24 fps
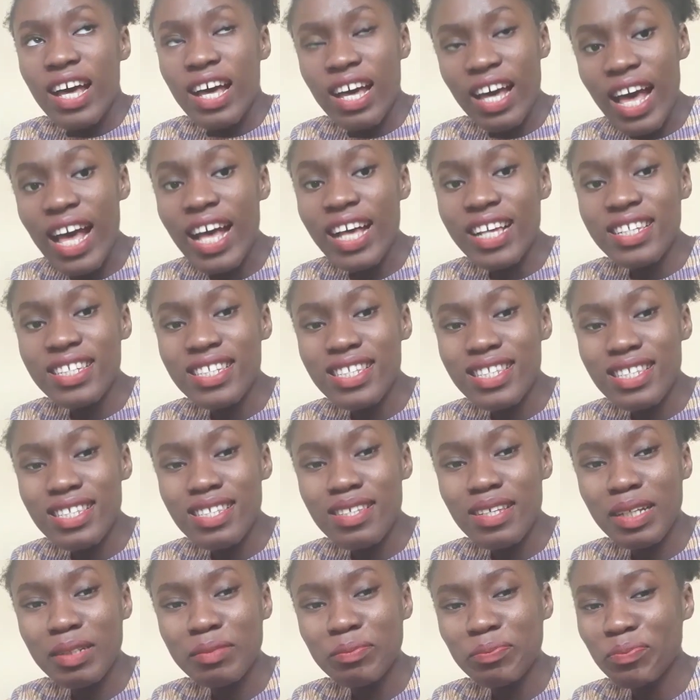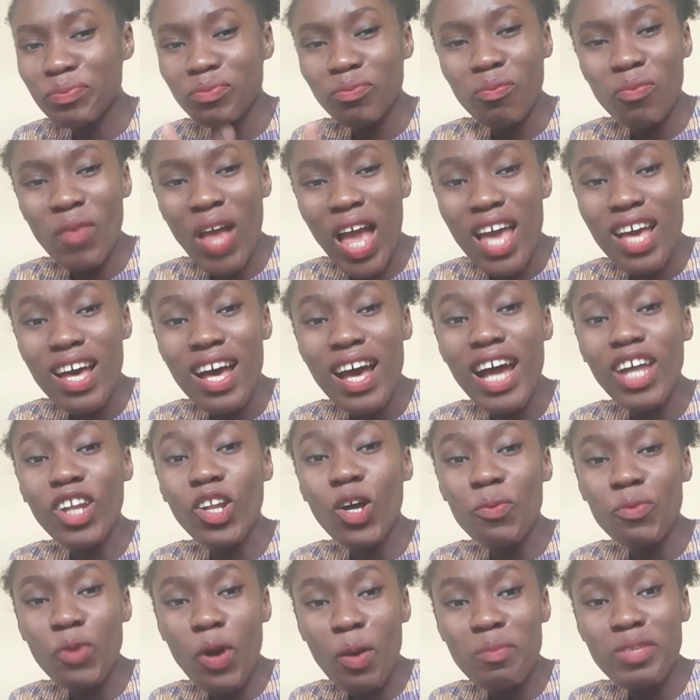as an
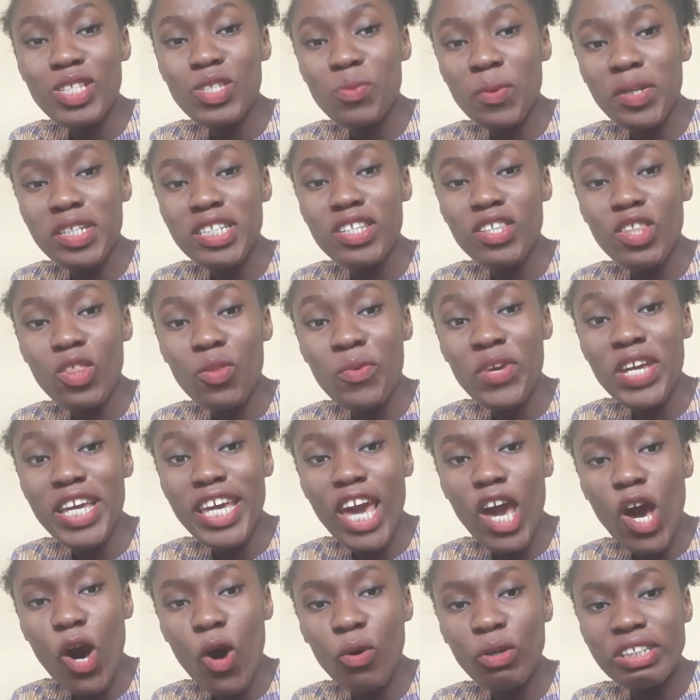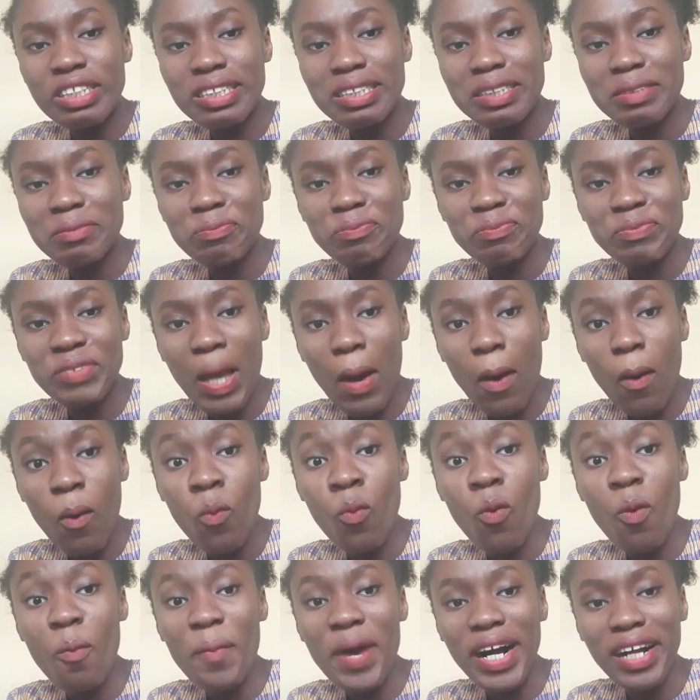upcoming 23-year-old
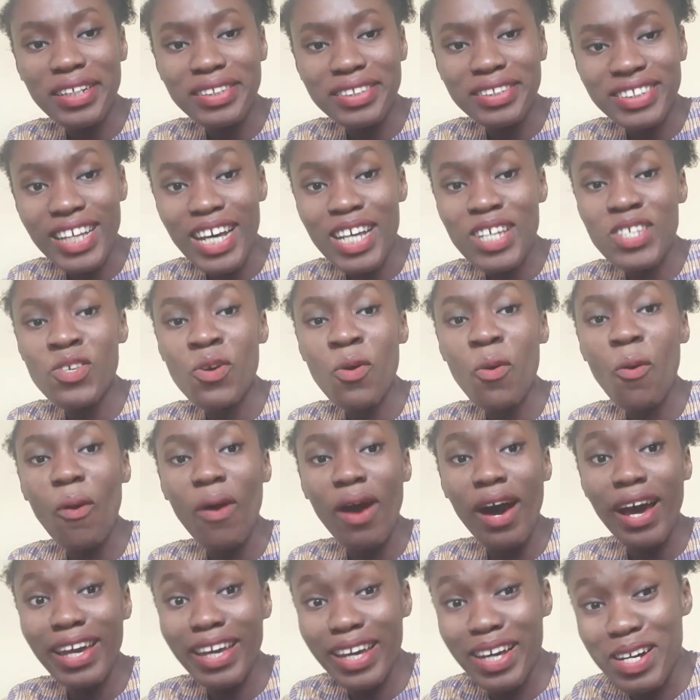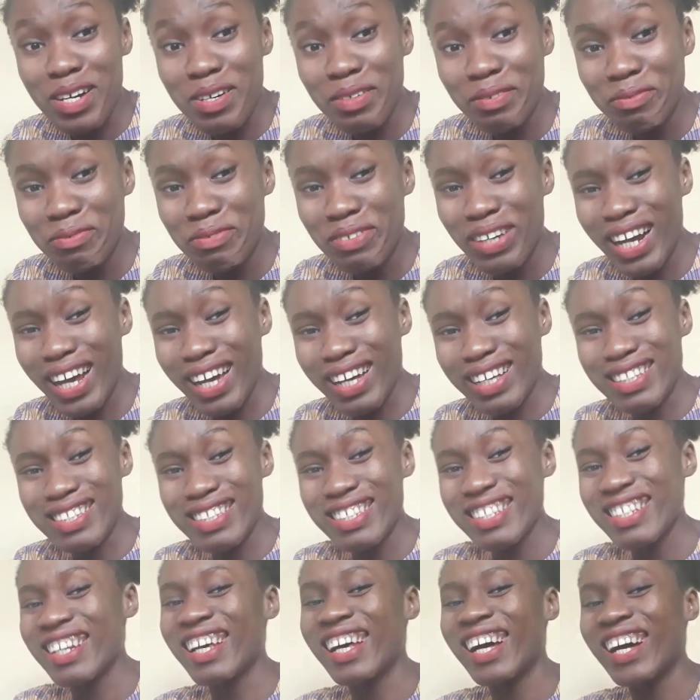woman. That's why I'm
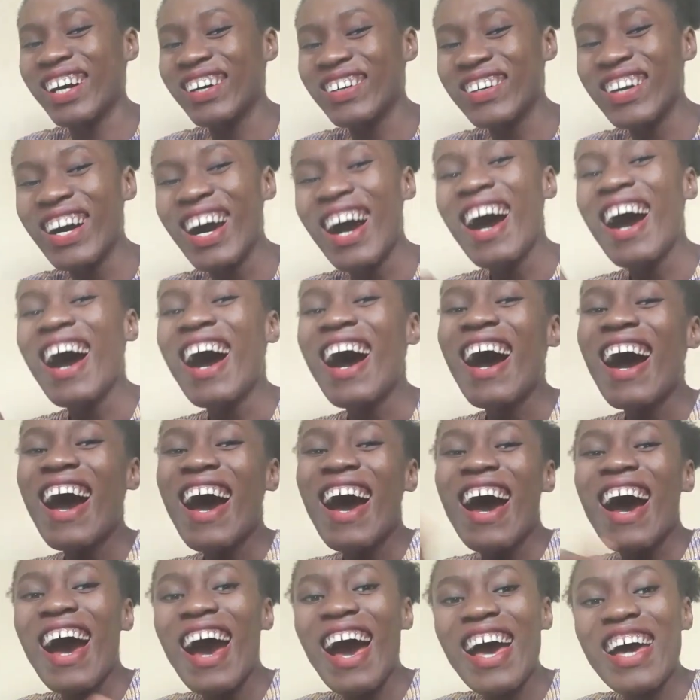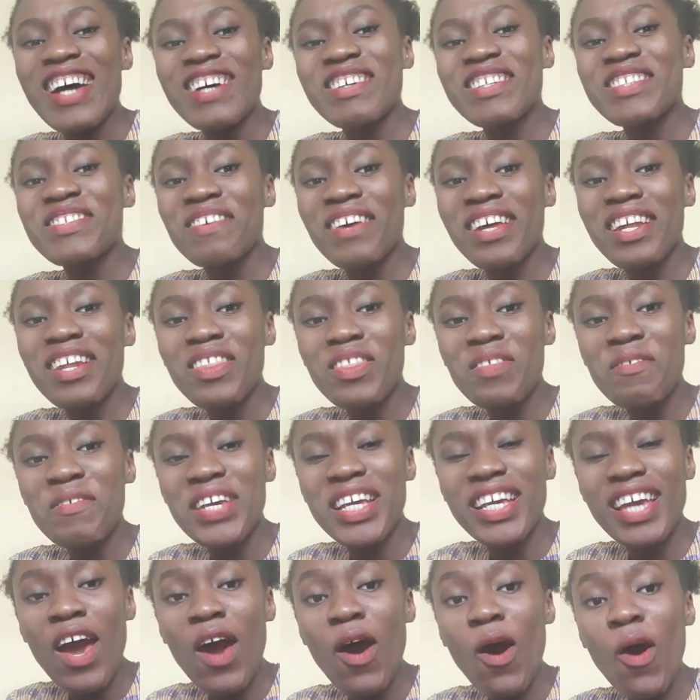right now. I am a
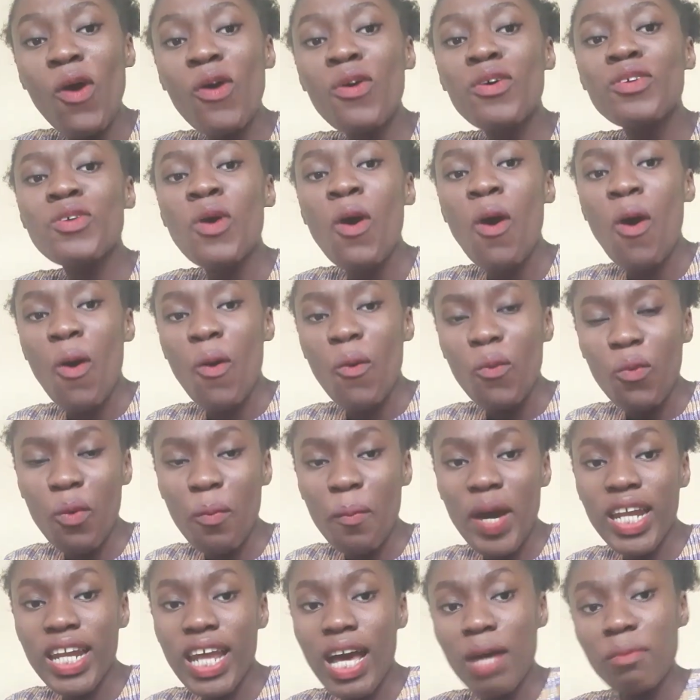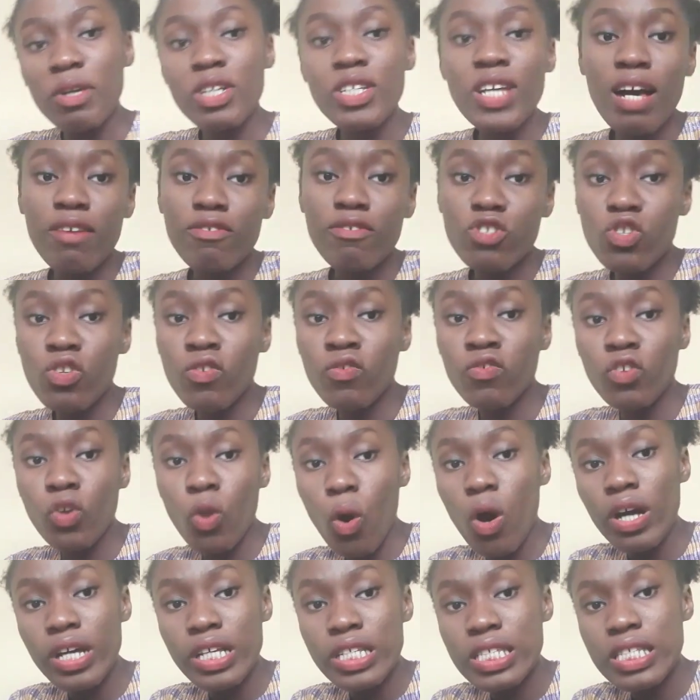23-year-old woman. I'm going to have two
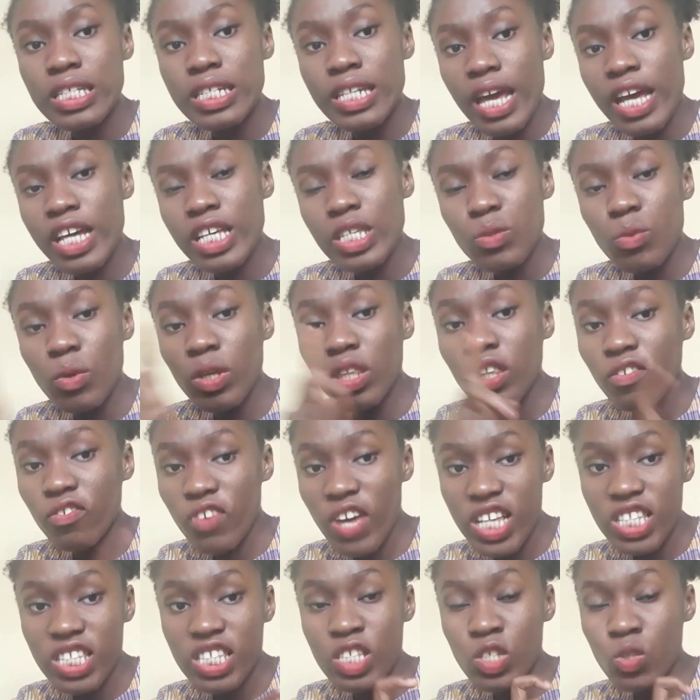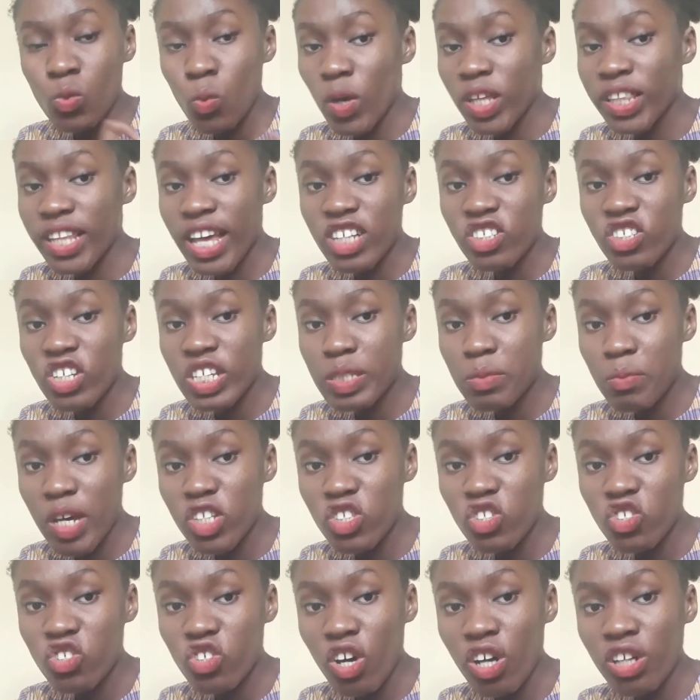vlogs next week. The first is the one I just
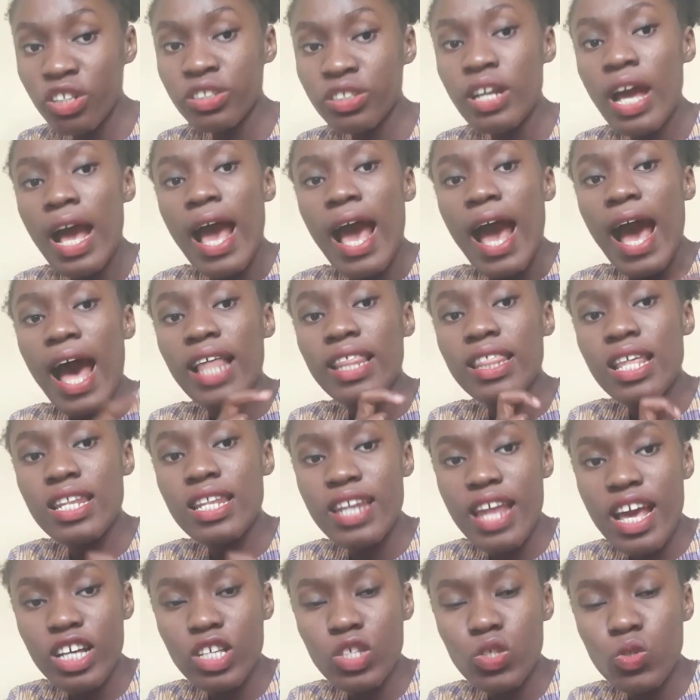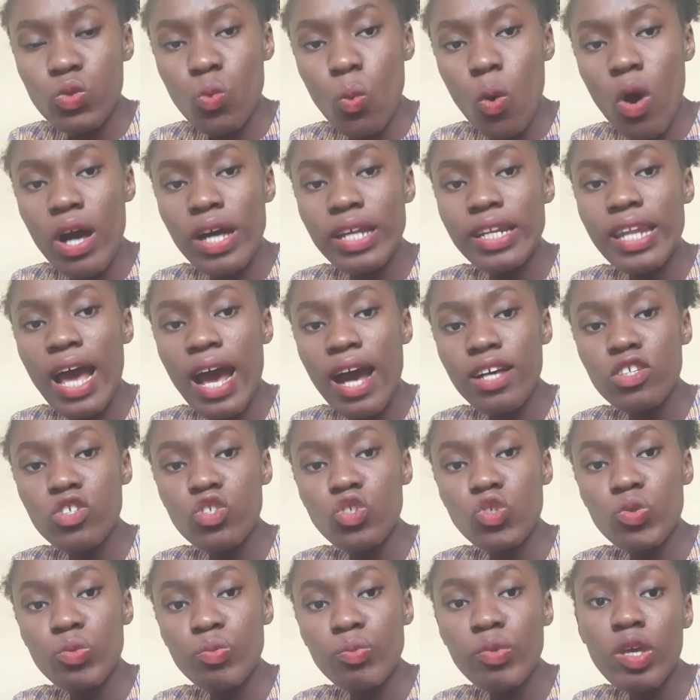mentioned, and the next one has
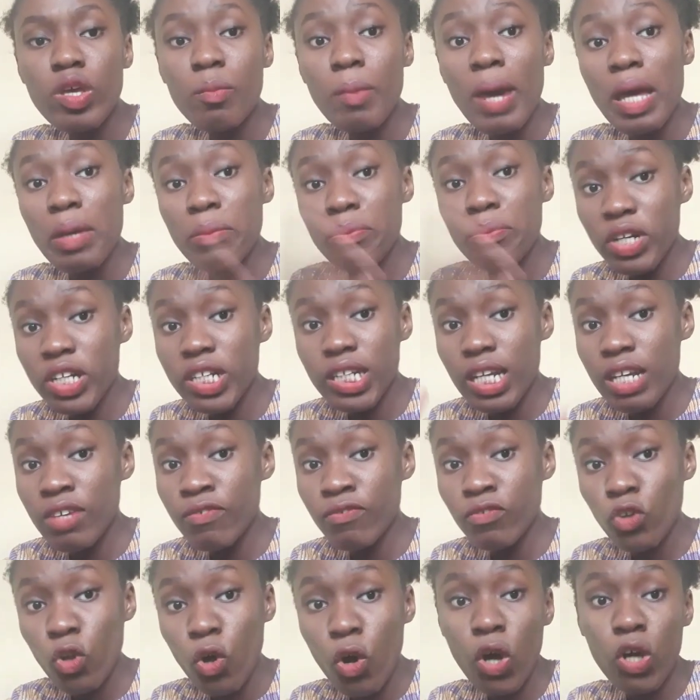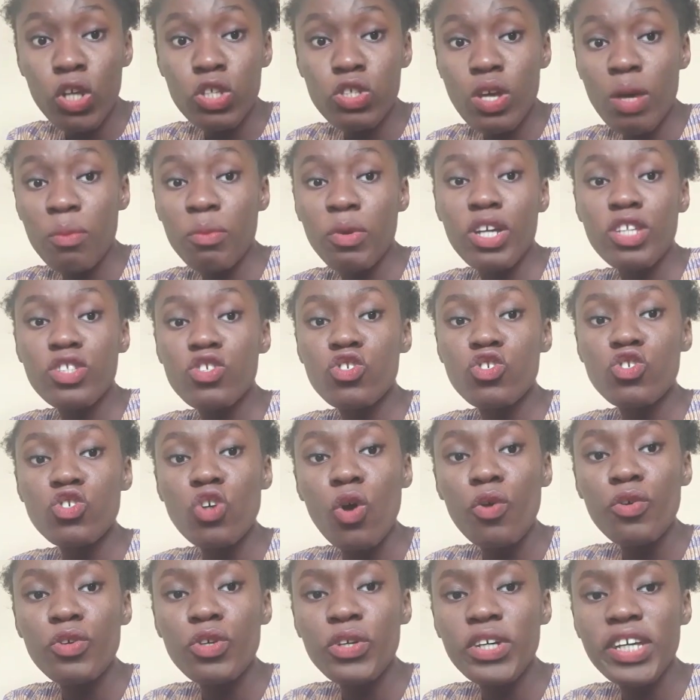to be my birthday vlog. So I'm going to
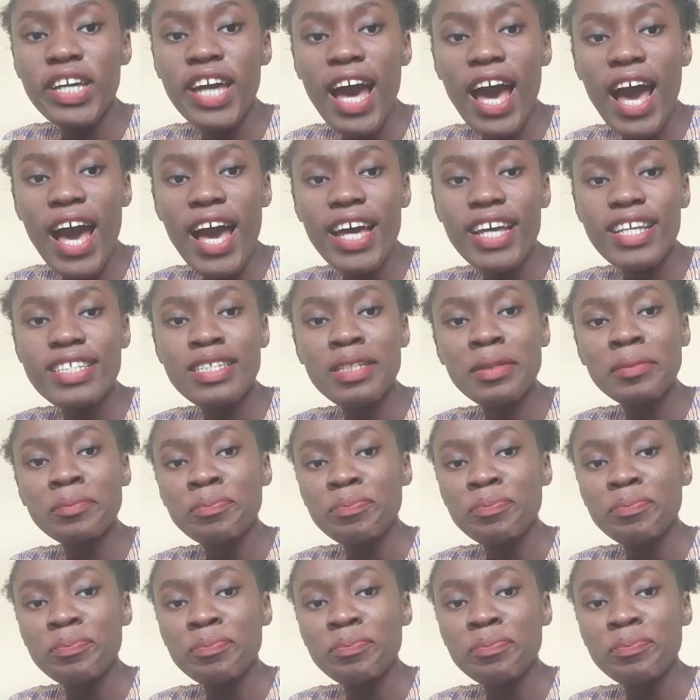show you guys